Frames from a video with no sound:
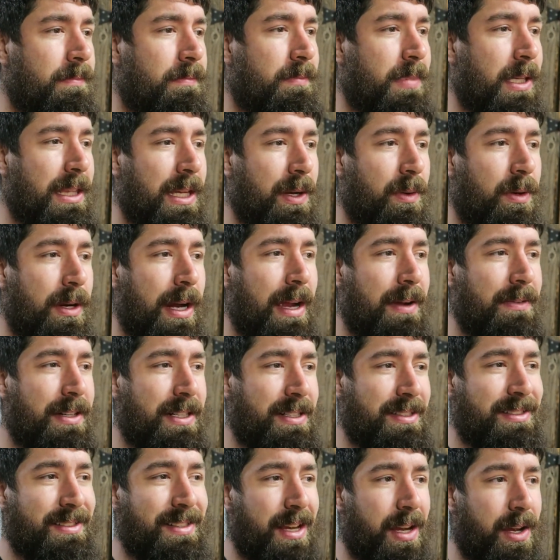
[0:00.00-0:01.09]
But they were having
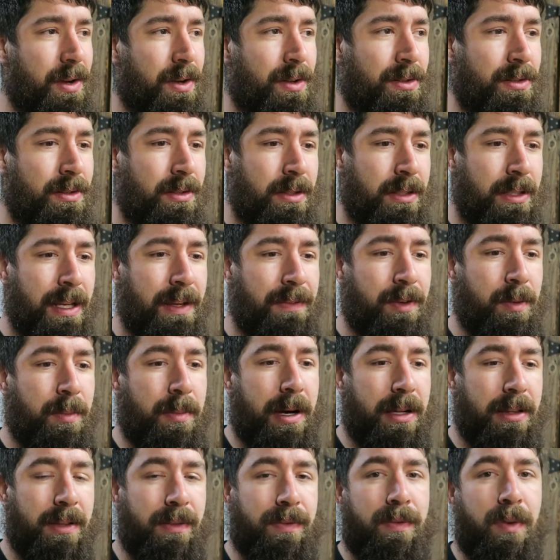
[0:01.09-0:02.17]
a sale. If you
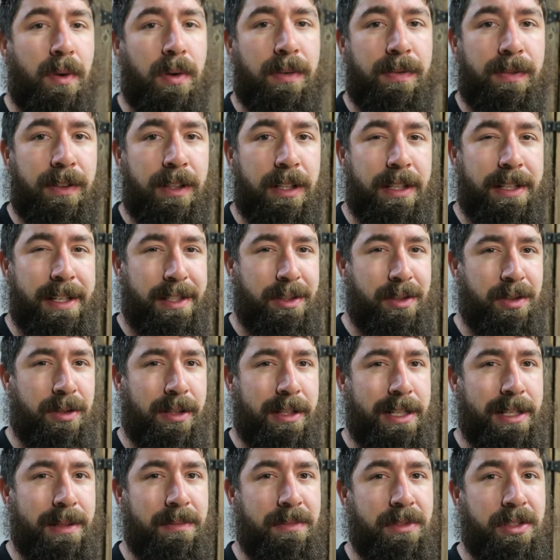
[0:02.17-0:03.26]
bought the 4-foot
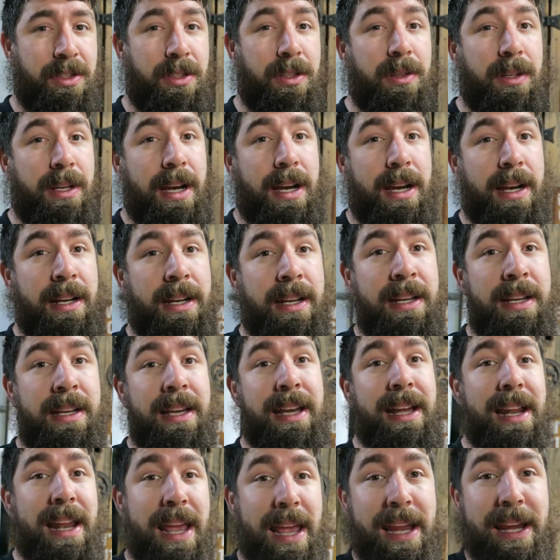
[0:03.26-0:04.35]
Extremes, you got
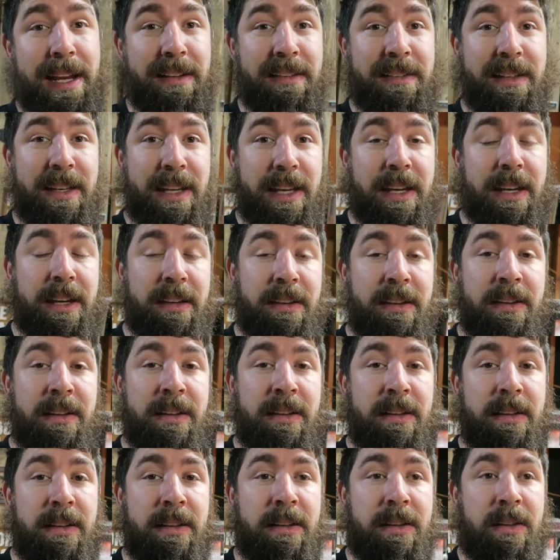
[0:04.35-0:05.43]
an 8 kit
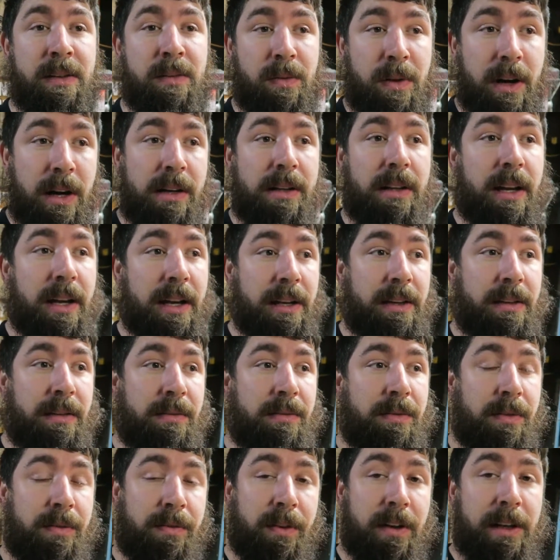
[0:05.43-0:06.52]
rock light
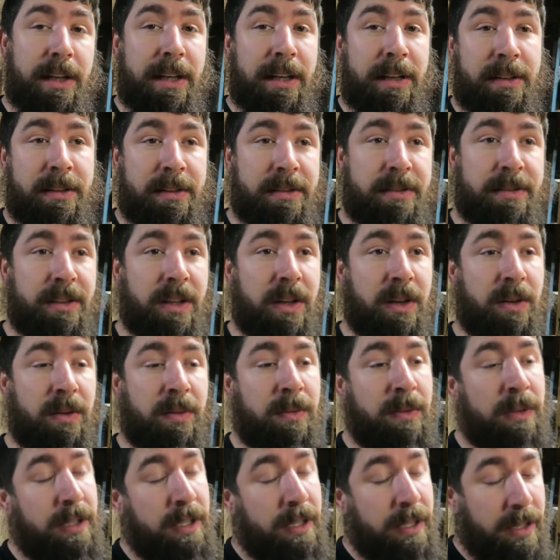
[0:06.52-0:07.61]
for free.
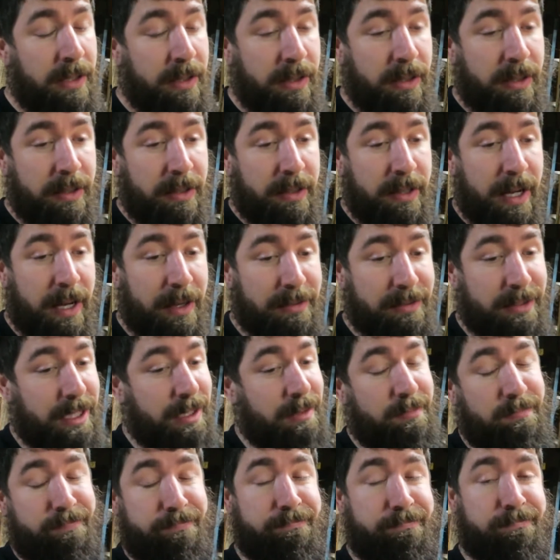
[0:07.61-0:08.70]
So I was
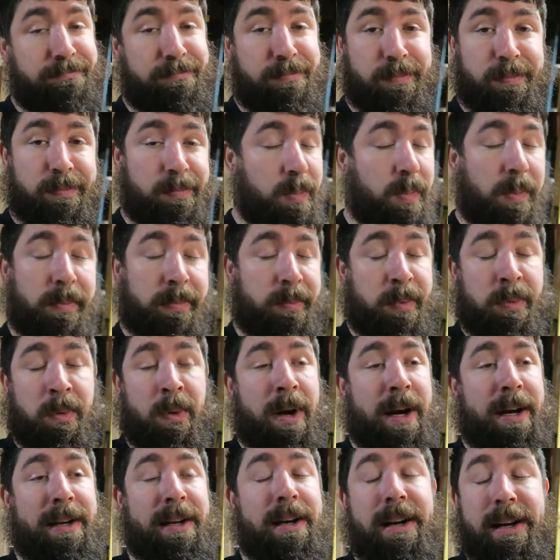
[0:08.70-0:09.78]
like,
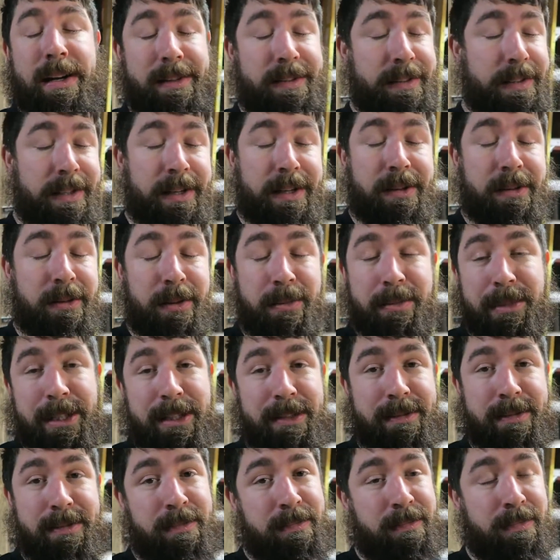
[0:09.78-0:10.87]
why not? You know, I
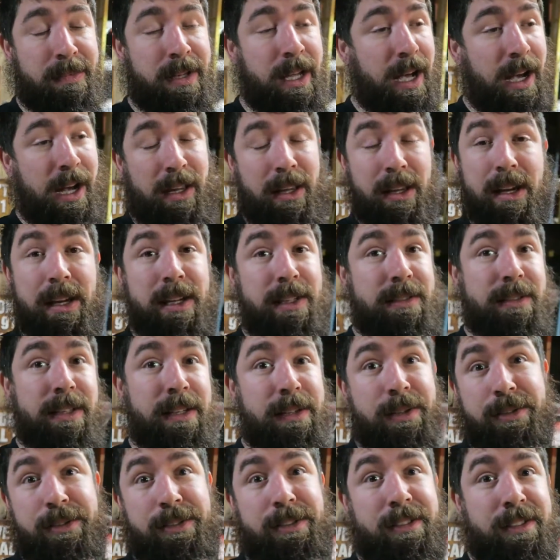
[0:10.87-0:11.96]
mean, I like
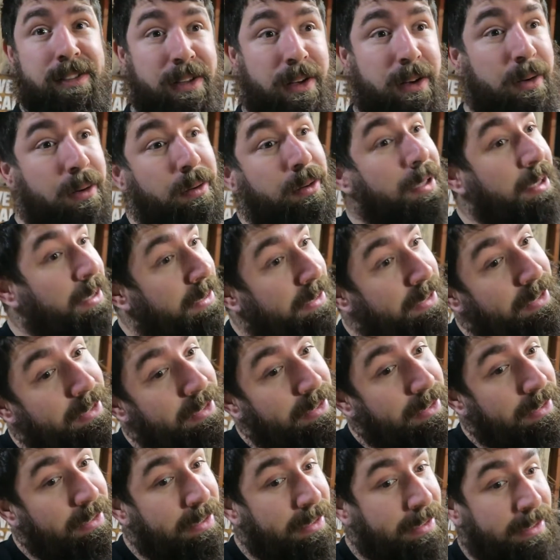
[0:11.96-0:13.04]
deals, so
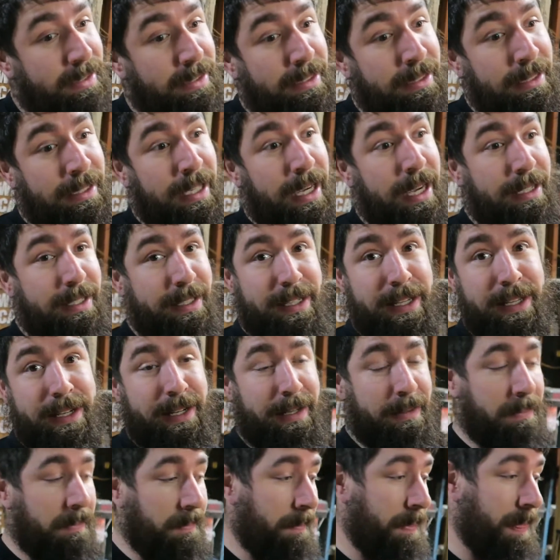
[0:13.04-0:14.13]
had to get
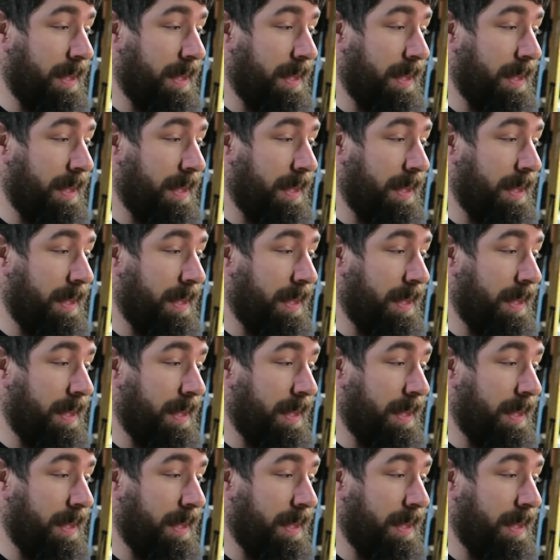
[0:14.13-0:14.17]
it.